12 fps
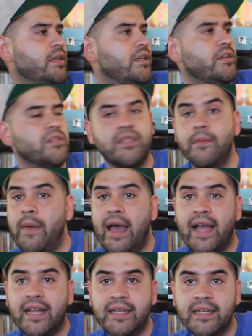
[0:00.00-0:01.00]
Here's the
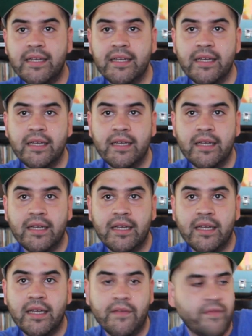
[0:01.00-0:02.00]
back.
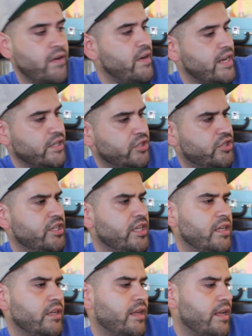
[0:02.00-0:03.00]
Very interesting.